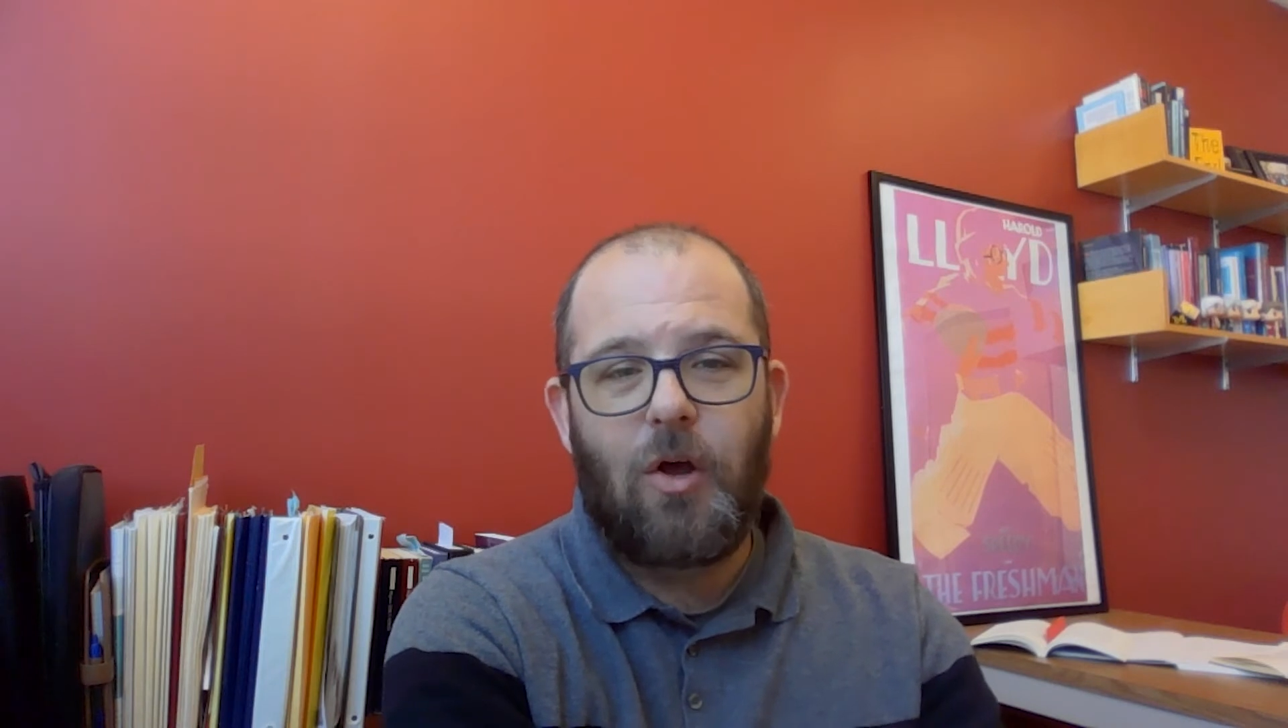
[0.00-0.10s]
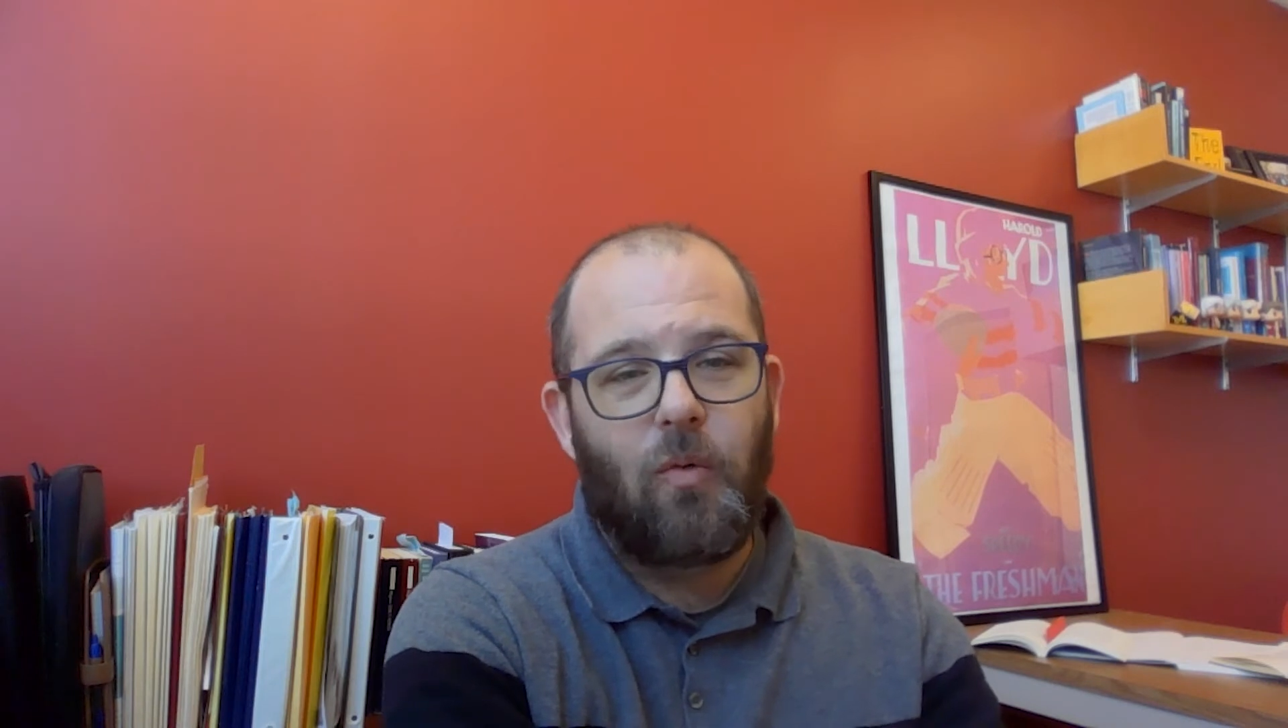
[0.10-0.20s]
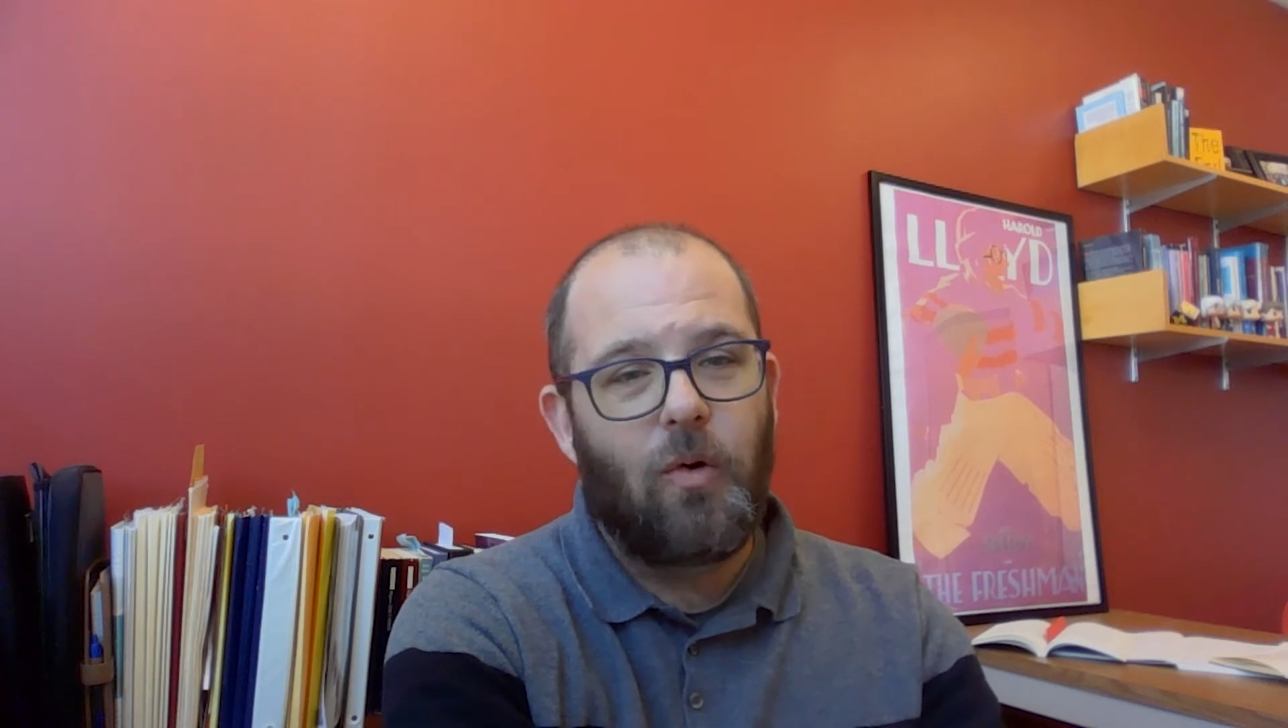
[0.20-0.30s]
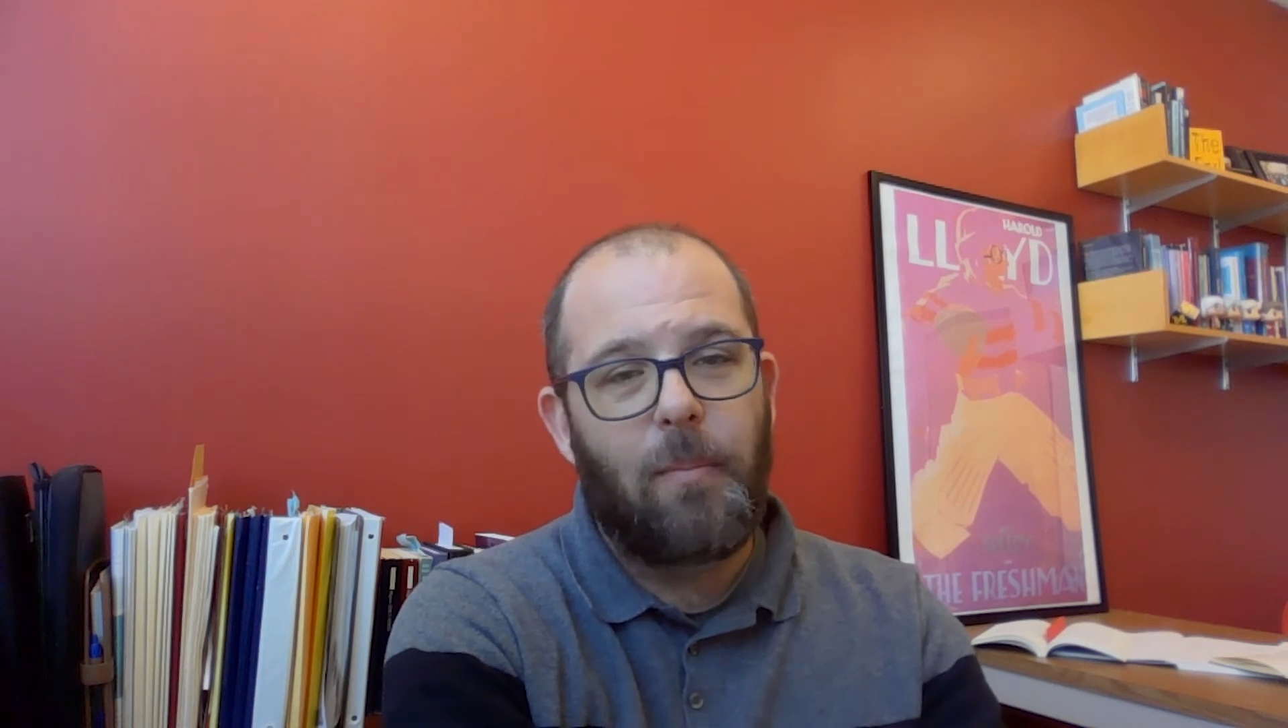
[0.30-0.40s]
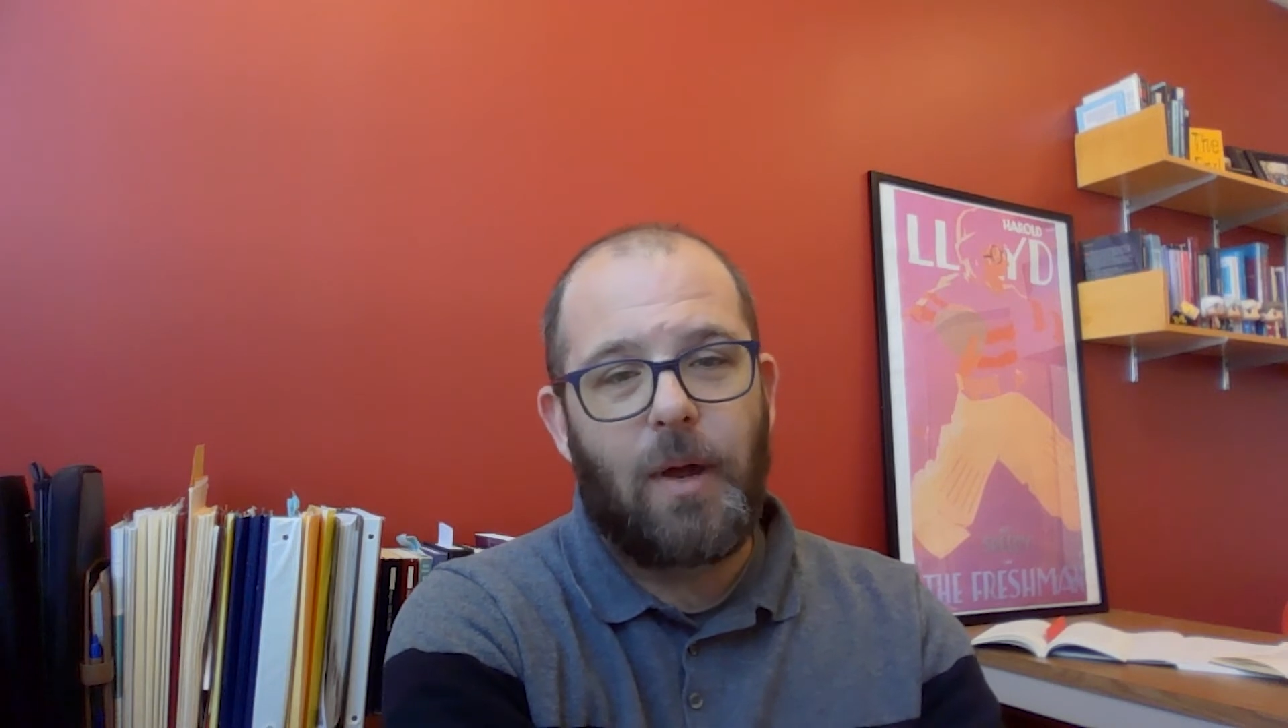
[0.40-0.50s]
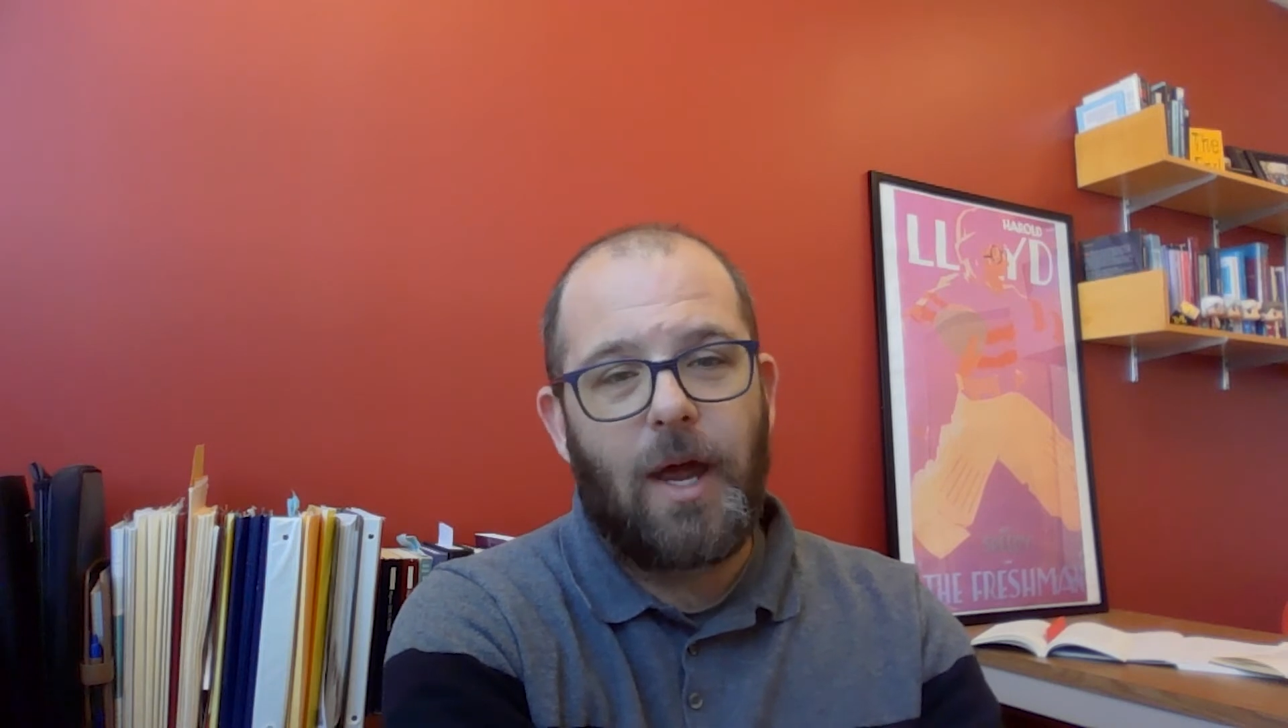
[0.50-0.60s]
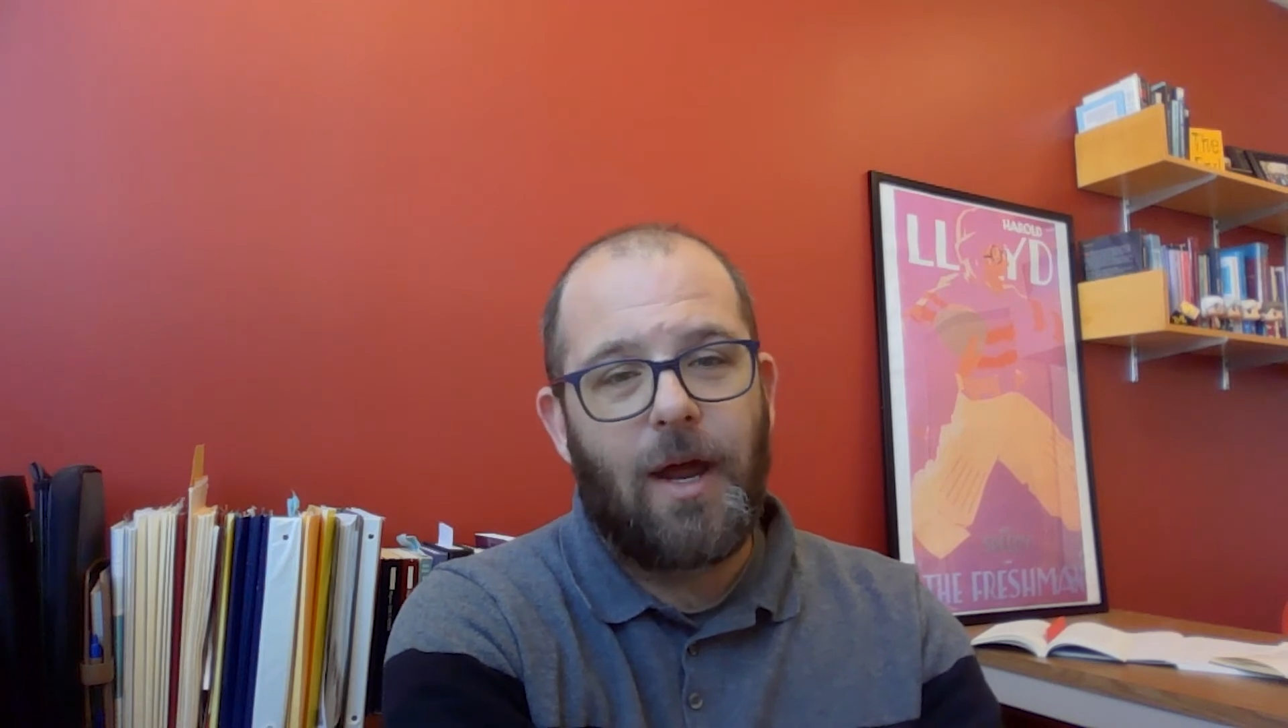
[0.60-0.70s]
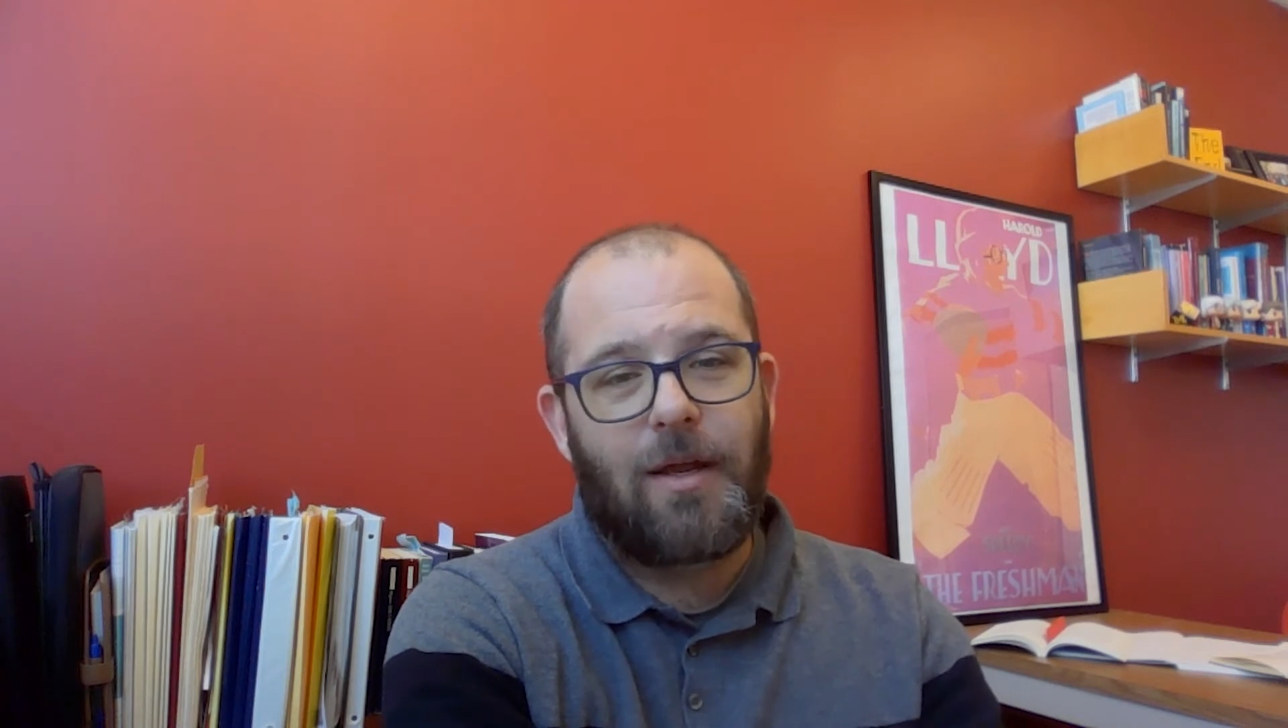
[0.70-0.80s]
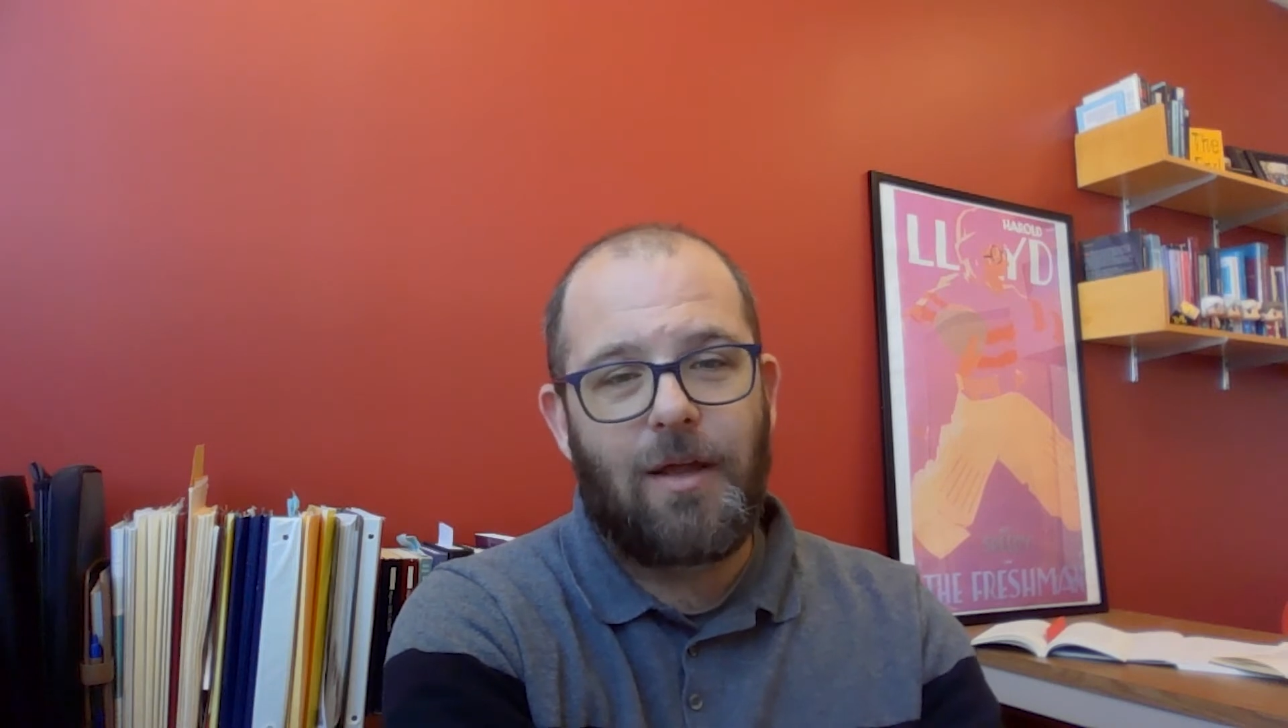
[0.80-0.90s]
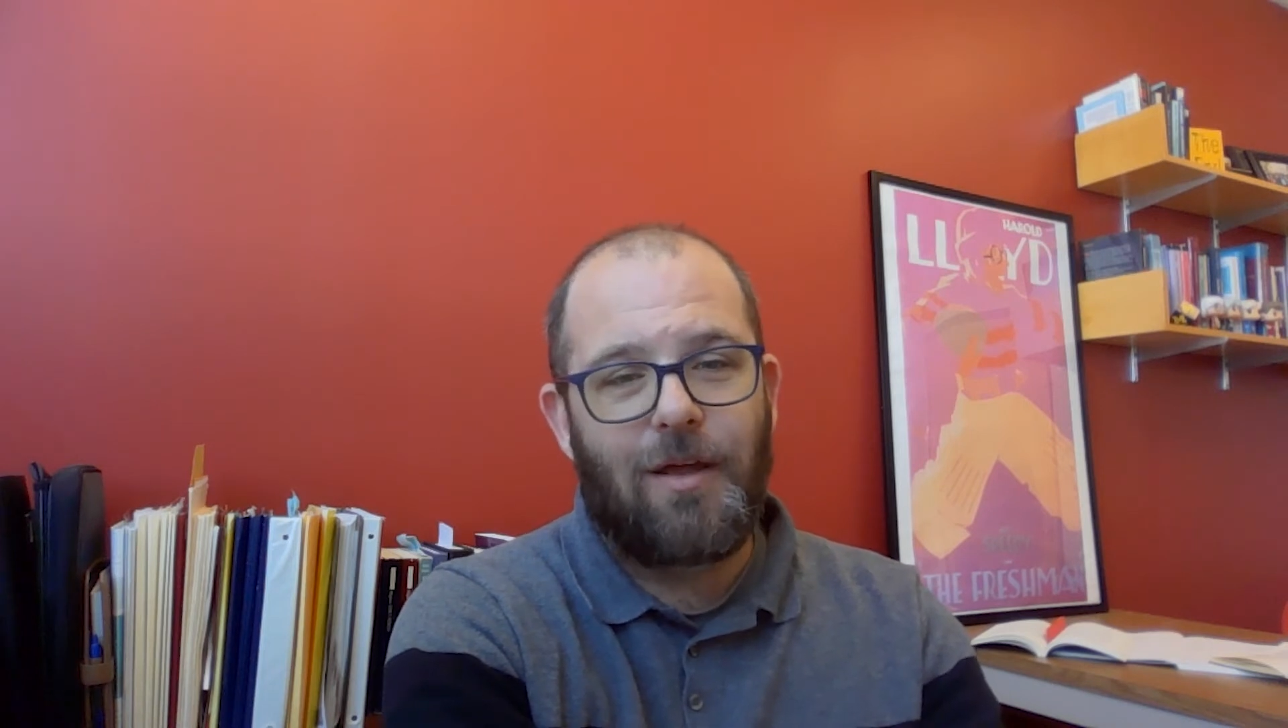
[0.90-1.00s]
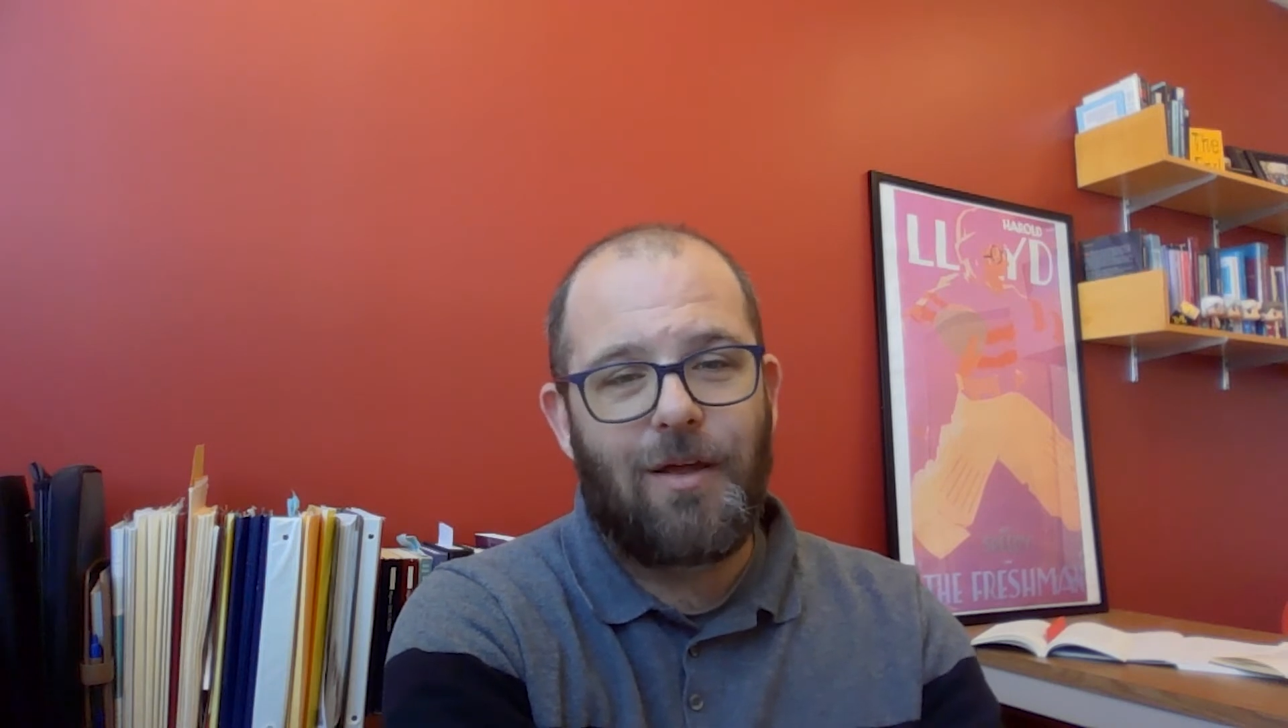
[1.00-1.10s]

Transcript: or back